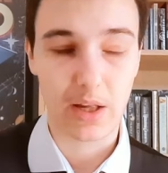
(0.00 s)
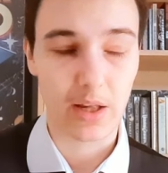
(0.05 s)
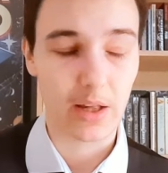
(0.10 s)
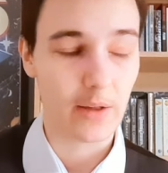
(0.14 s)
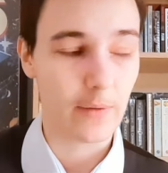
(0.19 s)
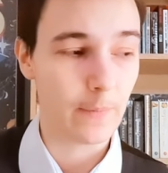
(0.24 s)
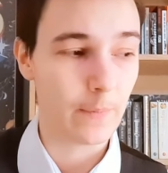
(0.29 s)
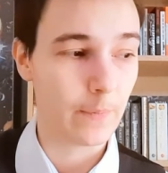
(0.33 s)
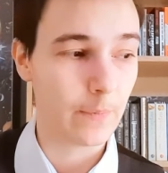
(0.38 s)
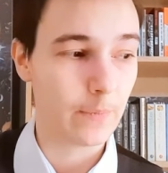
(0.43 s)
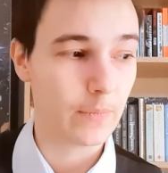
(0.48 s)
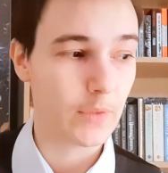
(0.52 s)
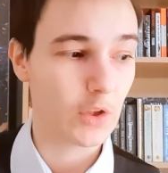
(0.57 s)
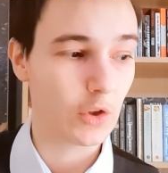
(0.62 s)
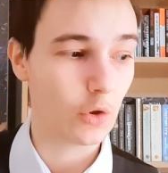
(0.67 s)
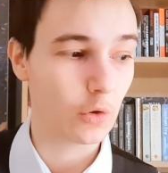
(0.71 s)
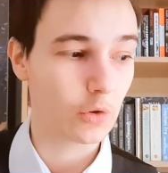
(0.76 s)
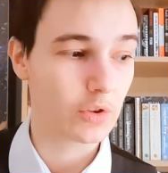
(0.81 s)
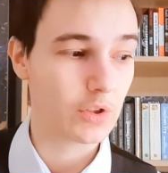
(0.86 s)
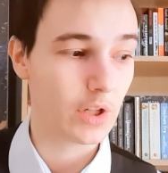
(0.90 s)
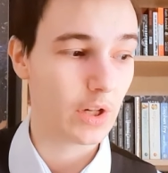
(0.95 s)
um, the
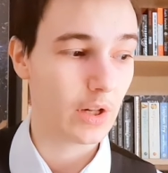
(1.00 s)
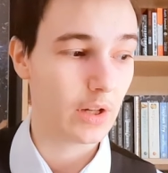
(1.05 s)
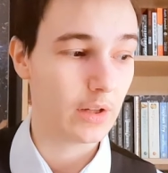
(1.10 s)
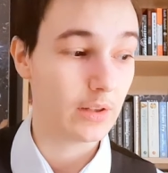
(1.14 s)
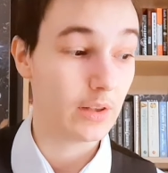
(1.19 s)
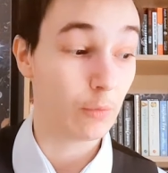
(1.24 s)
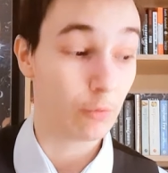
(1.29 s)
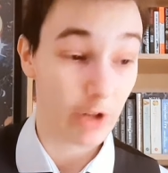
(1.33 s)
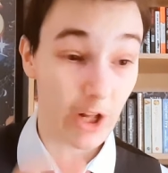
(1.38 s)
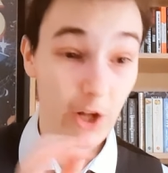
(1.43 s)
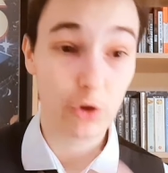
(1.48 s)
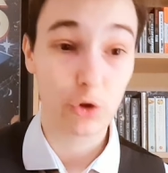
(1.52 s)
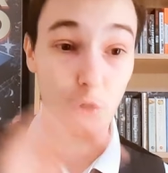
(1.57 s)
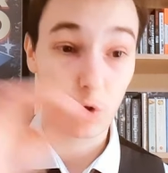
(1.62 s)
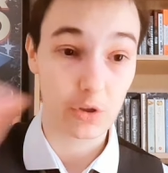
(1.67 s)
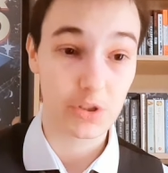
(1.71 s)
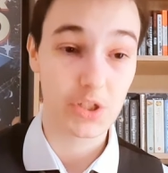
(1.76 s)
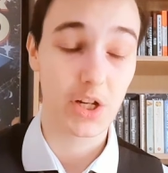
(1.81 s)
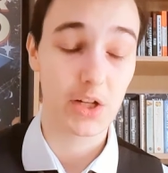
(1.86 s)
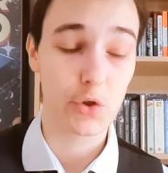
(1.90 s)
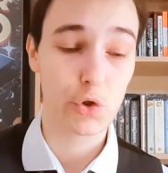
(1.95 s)
doctor, the real
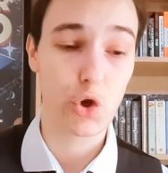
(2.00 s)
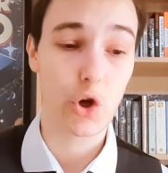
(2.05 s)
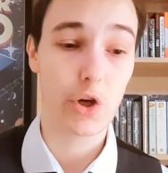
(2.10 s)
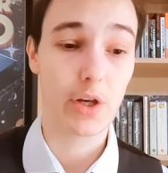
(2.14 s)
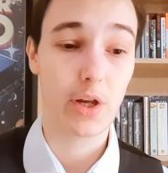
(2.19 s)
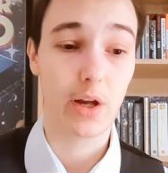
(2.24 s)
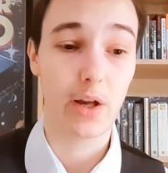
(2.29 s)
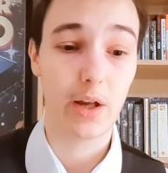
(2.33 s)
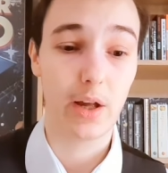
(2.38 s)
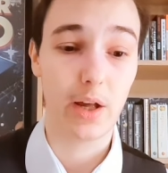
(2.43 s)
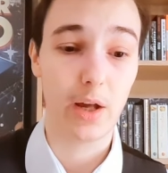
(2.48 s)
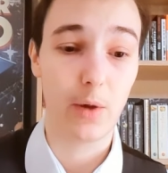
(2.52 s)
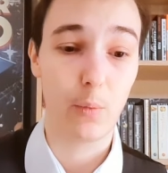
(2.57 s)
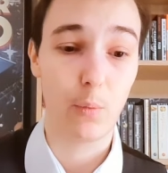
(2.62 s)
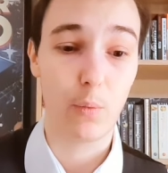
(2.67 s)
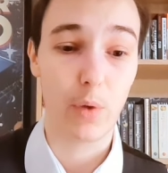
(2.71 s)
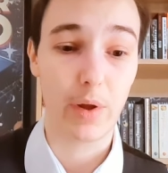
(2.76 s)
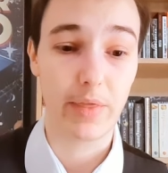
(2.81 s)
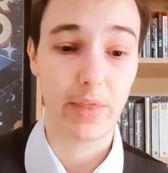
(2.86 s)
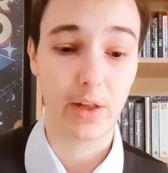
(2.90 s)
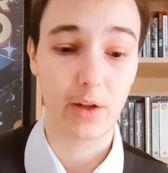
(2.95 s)
doctor and Donna, um,
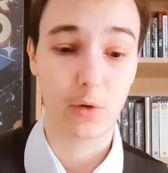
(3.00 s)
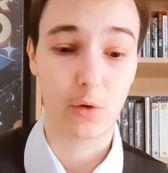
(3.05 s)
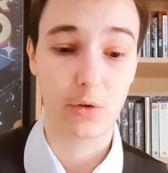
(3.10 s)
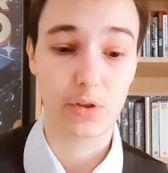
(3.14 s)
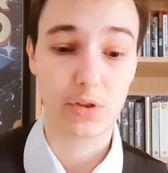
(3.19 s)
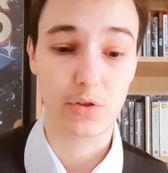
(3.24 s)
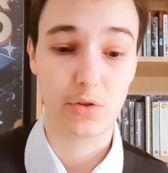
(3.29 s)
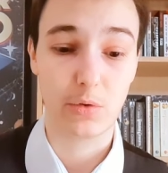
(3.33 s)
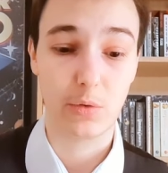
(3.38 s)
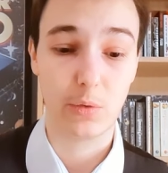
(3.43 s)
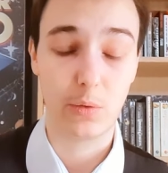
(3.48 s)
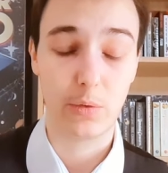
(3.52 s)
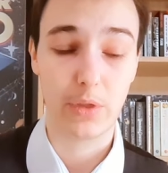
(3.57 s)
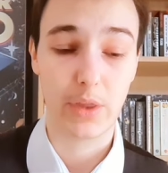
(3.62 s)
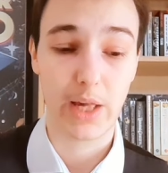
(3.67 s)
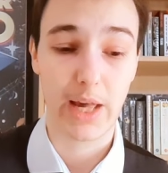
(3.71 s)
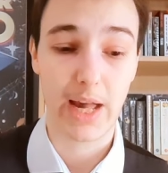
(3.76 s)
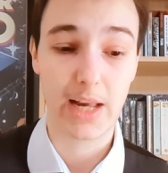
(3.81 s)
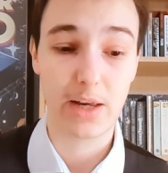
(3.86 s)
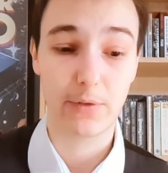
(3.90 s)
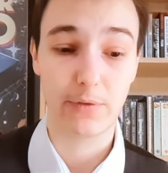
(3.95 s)
when they got to the
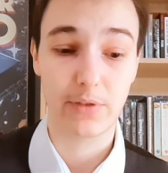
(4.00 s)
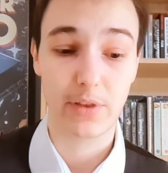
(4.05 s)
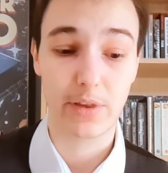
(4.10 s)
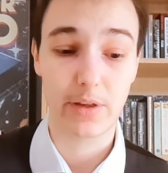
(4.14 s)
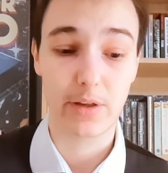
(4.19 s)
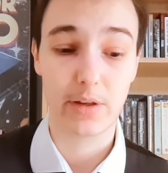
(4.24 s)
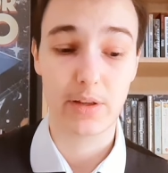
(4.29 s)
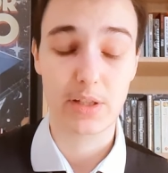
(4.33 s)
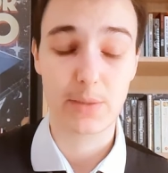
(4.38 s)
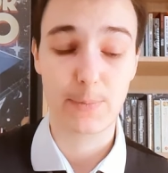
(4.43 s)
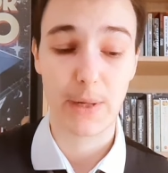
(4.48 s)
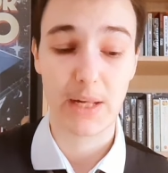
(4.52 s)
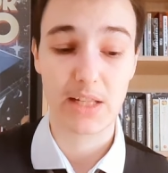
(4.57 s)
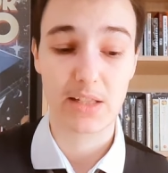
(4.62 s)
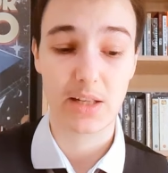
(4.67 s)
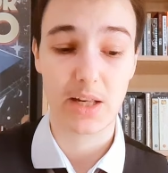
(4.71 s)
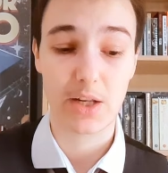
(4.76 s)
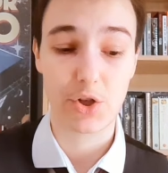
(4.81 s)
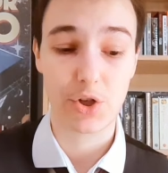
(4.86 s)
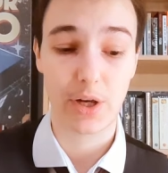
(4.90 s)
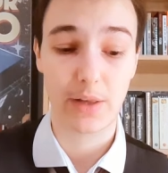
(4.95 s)
head of the space
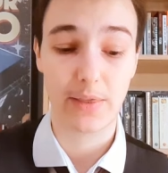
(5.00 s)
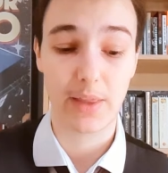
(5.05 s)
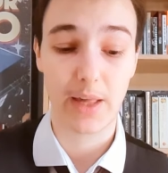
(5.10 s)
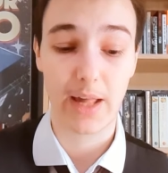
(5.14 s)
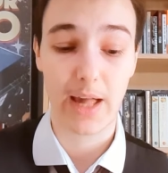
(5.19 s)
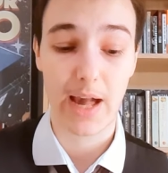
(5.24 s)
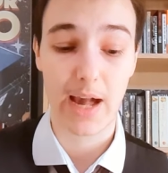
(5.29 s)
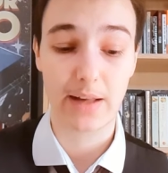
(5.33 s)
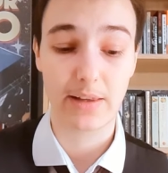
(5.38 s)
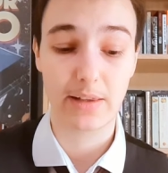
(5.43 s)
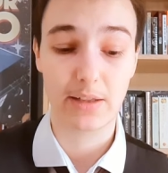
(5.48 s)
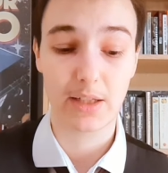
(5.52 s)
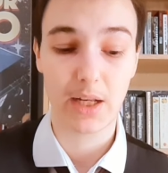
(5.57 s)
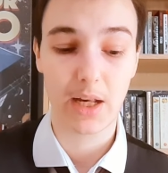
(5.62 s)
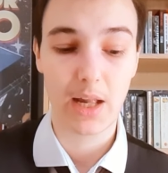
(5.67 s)
station and they had